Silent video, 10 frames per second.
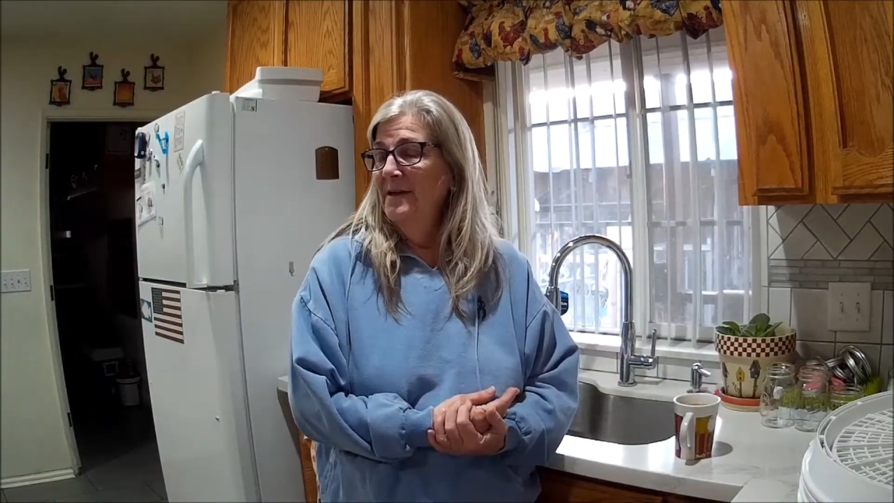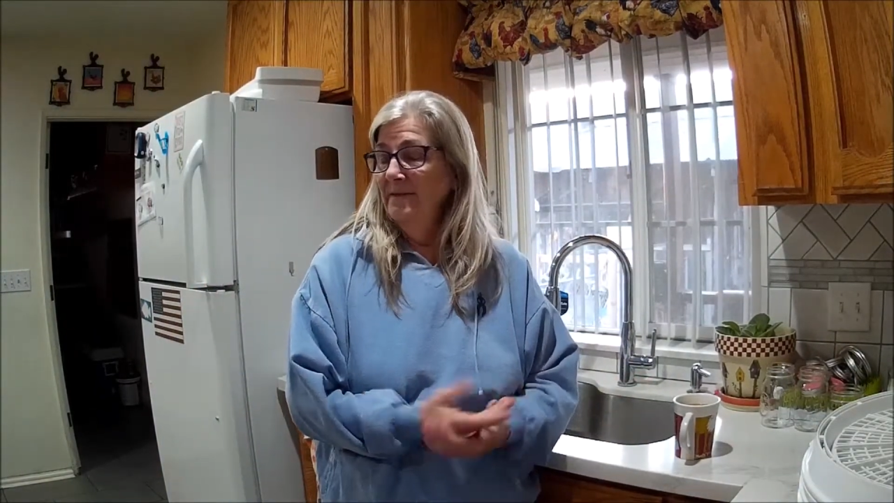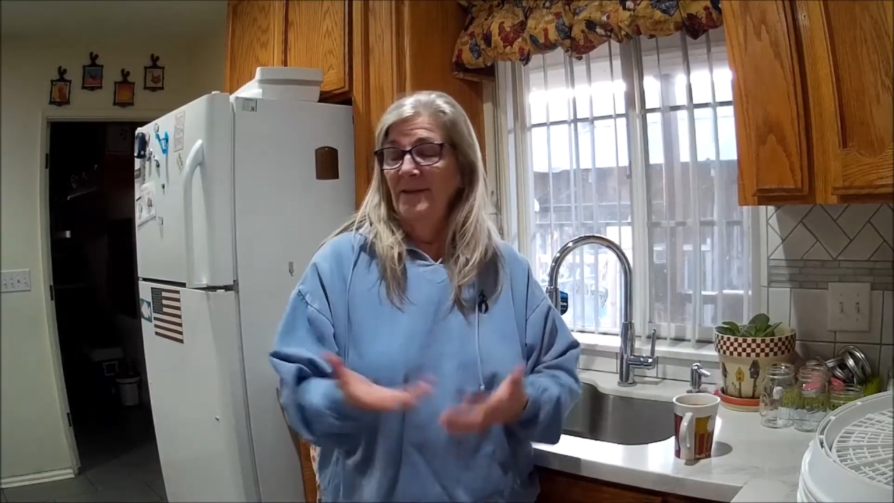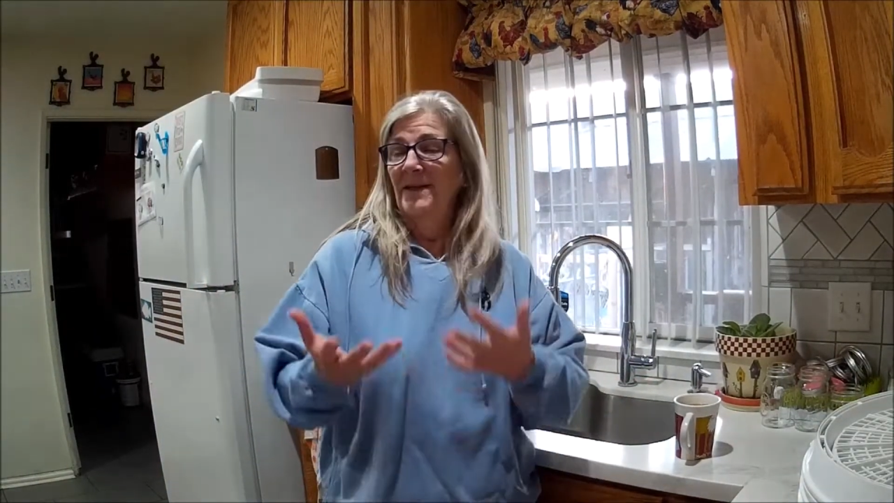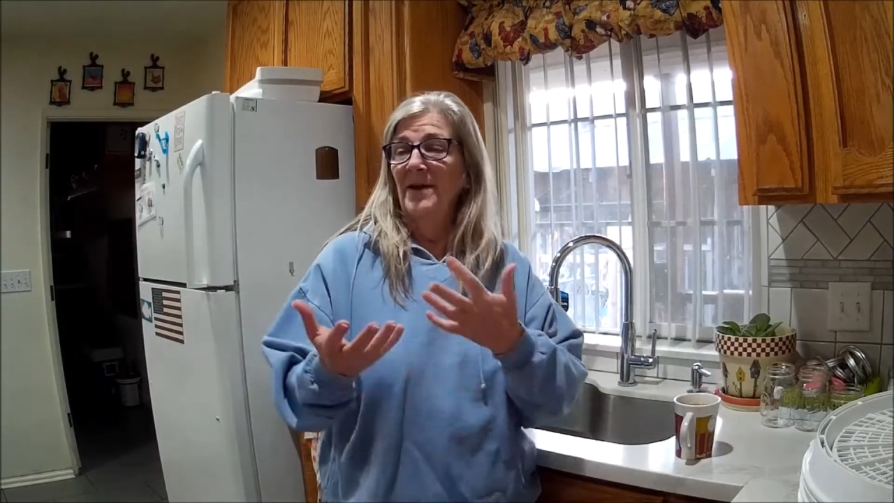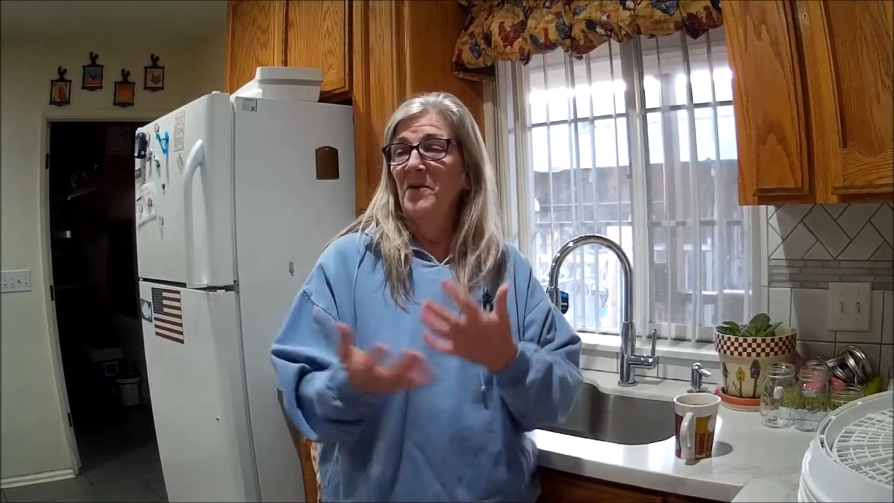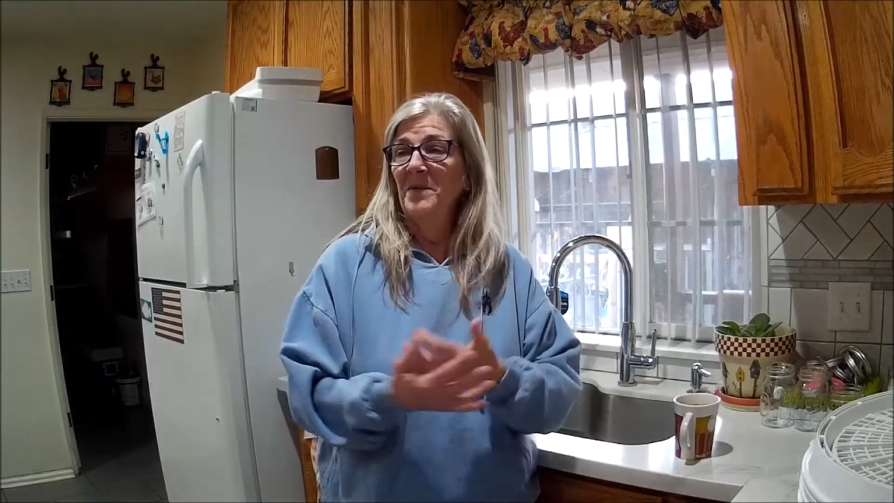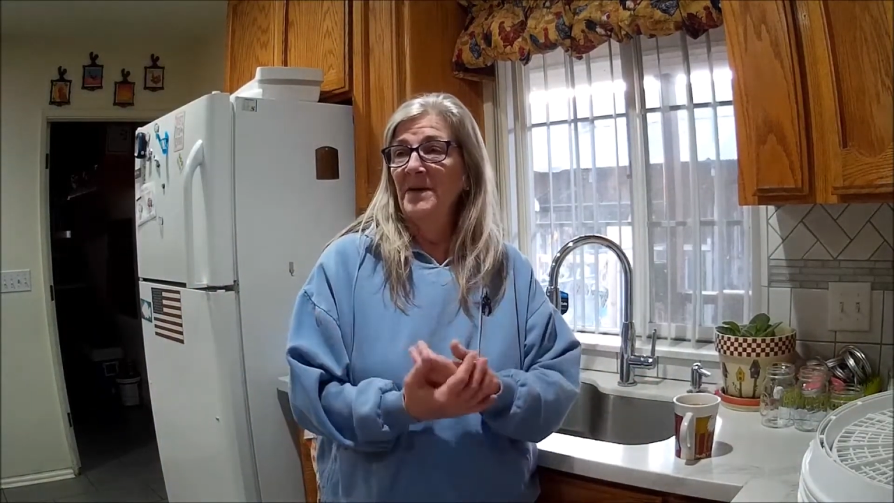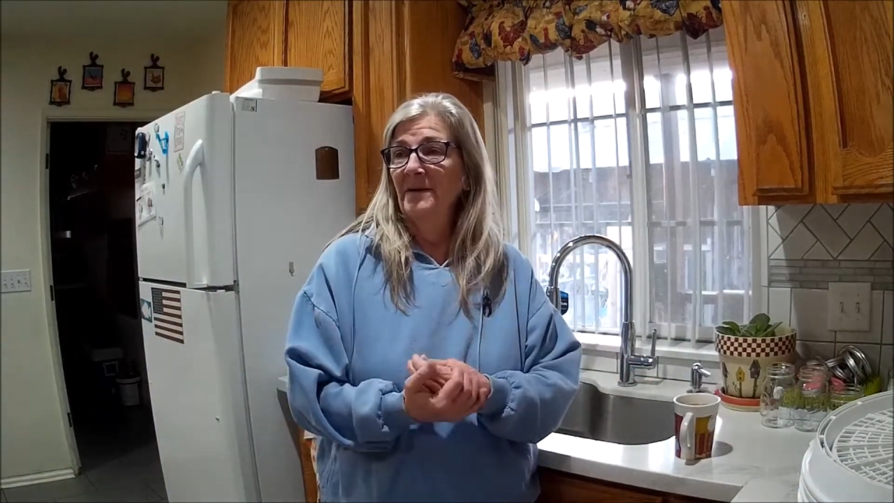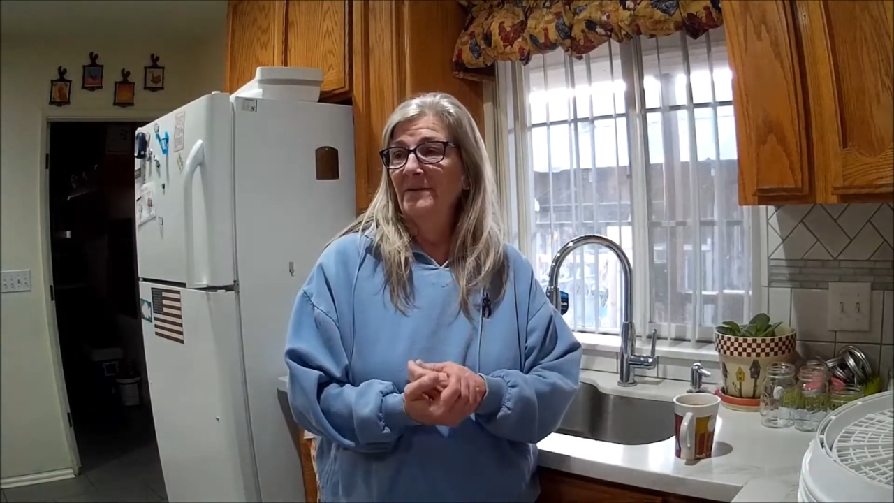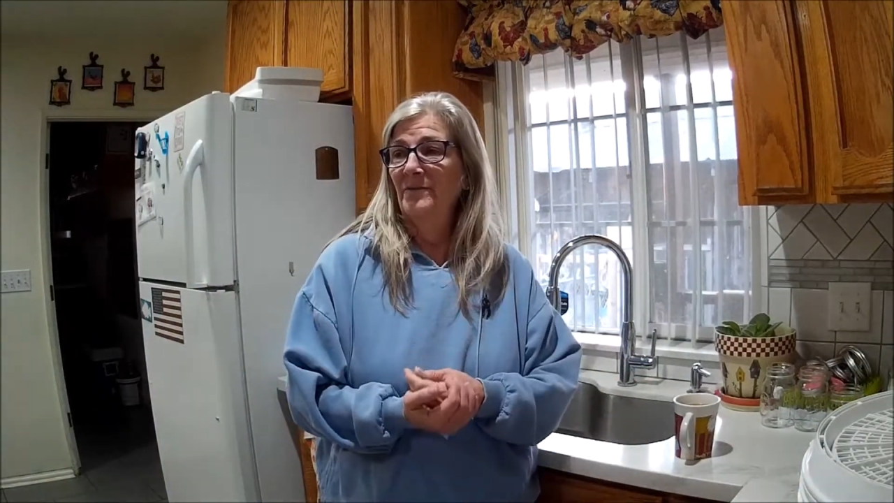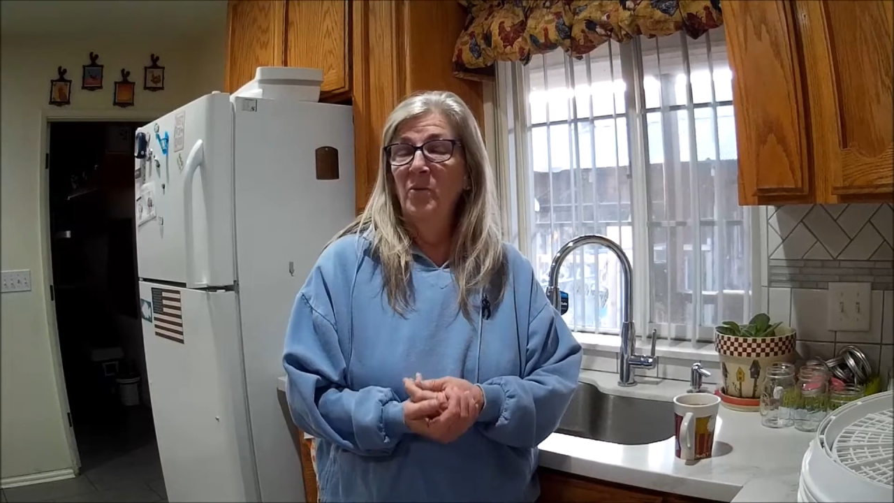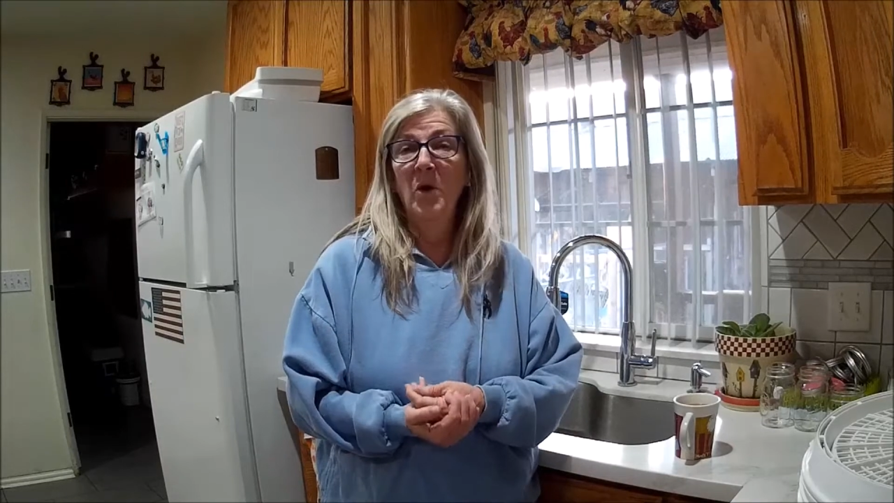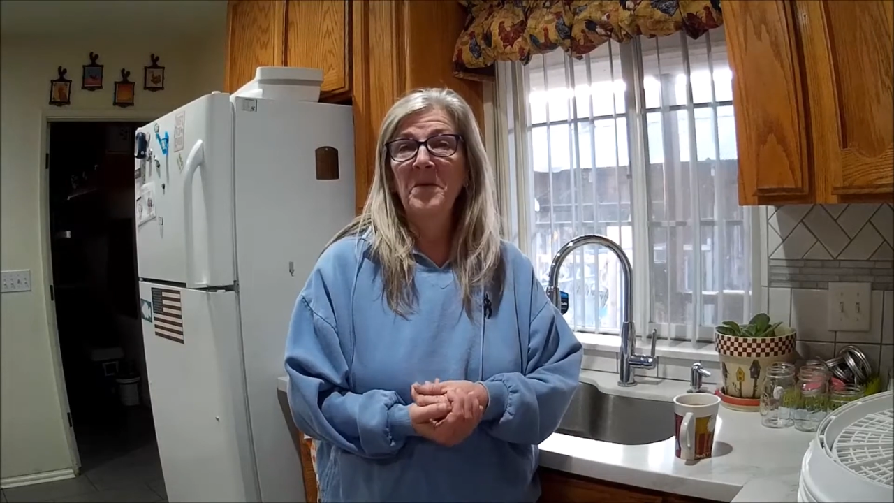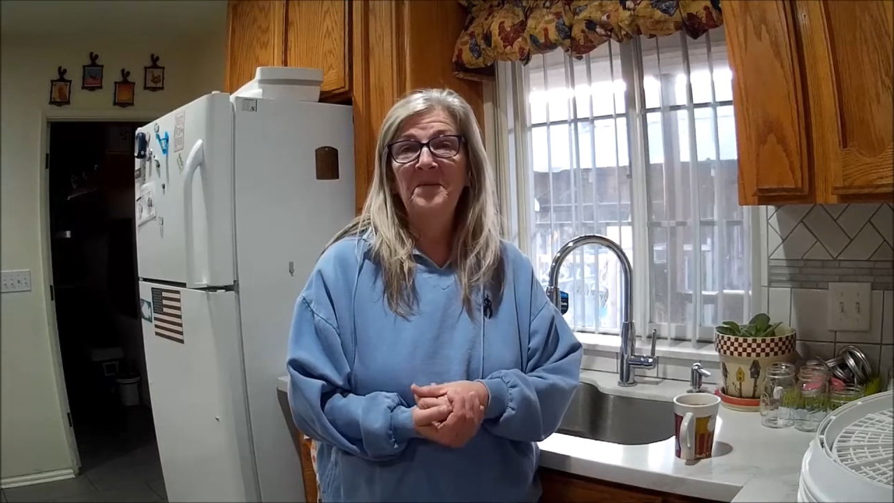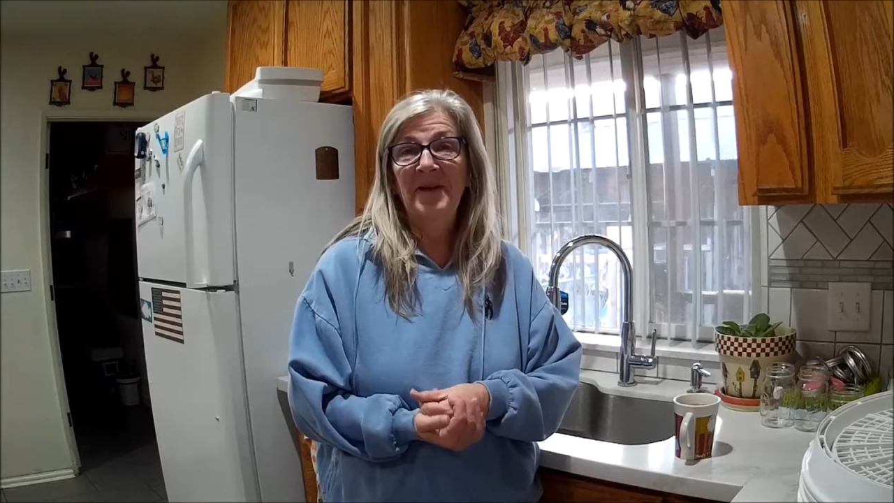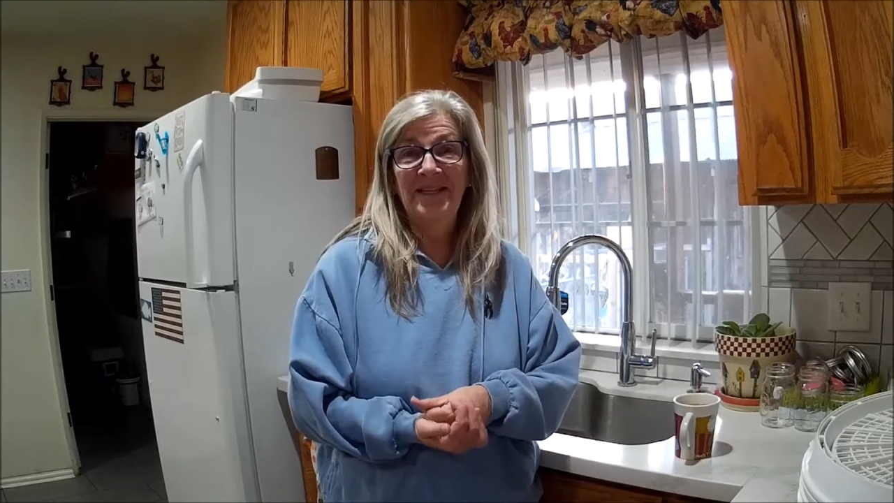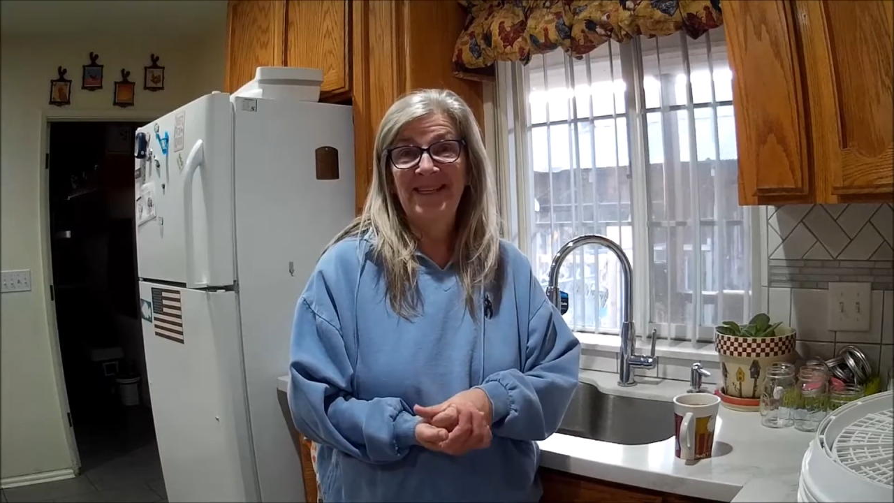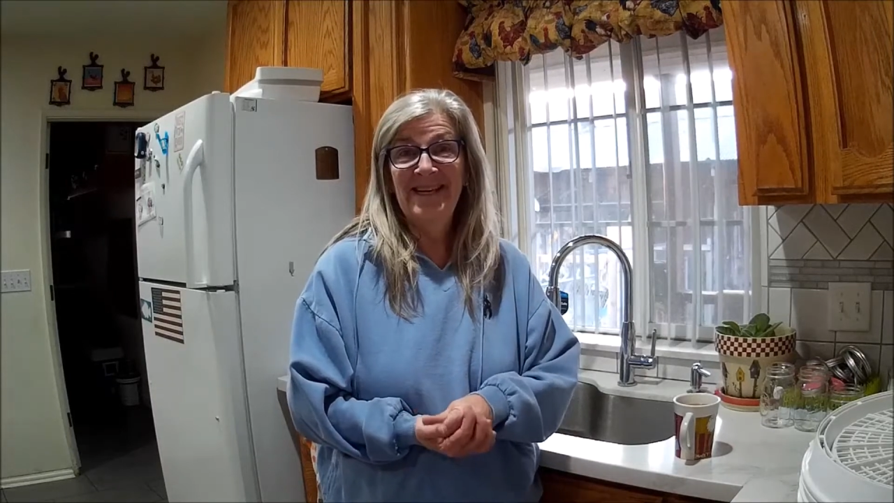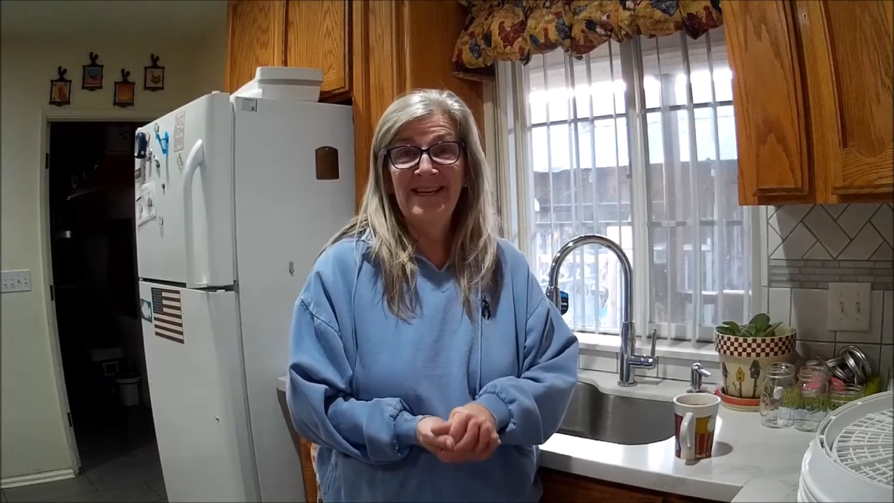think, oh, I'm going to warm up my
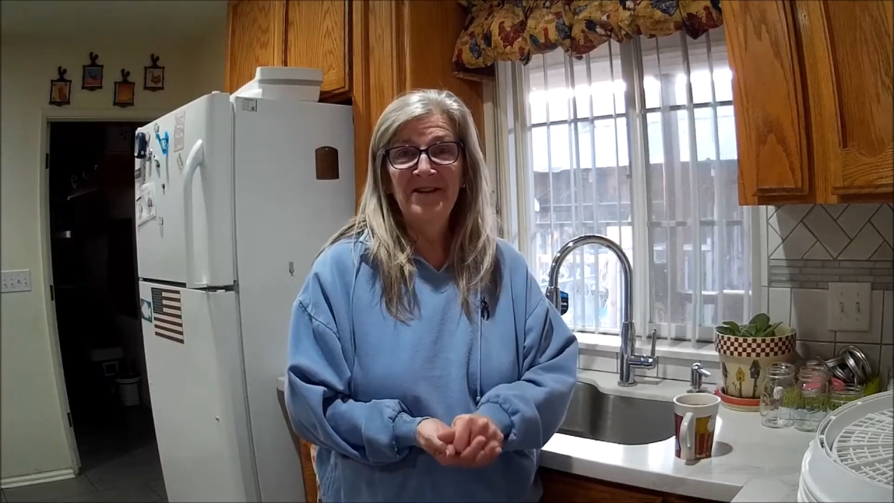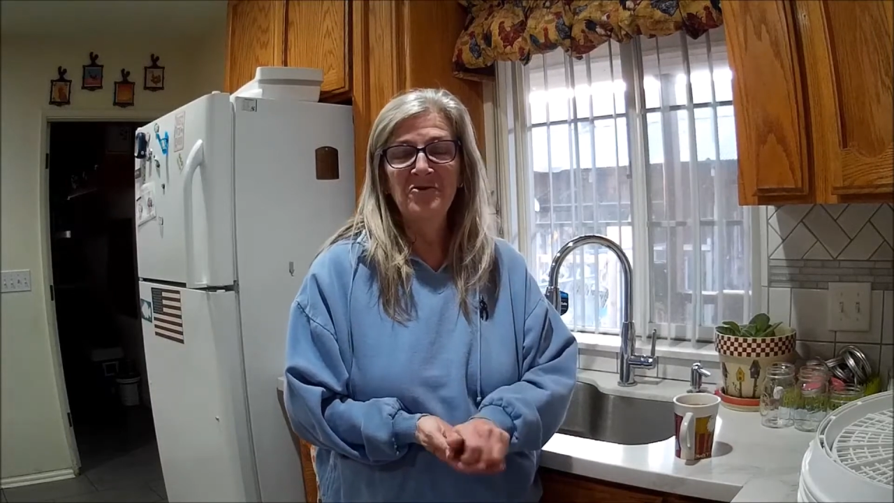tea or